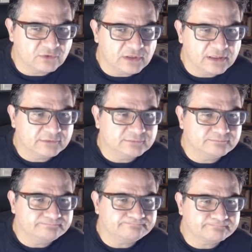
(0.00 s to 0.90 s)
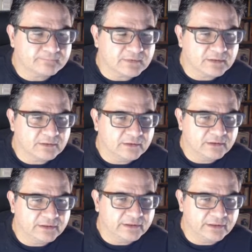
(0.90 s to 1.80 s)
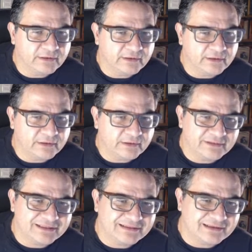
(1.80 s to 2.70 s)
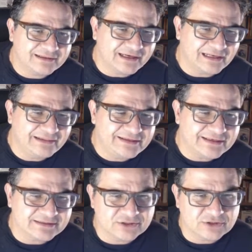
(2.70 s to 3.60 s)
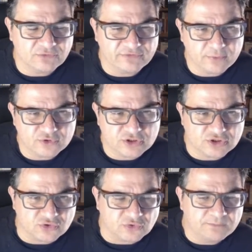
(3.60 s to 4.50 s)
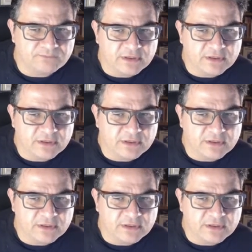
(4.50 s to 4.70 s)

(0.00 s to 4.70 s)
all the technical nuances of the position.